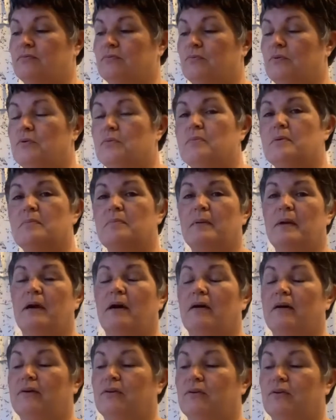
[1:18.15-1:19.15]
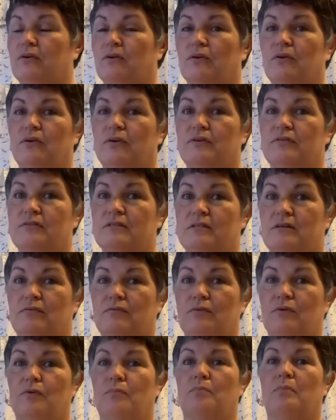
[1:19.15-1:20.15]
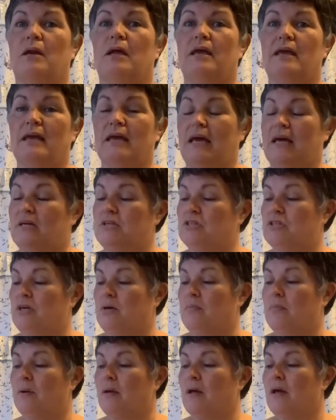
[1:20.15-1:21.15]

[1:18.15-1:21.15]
we're a bit behind on a lot of stuff. I've got playing catch up.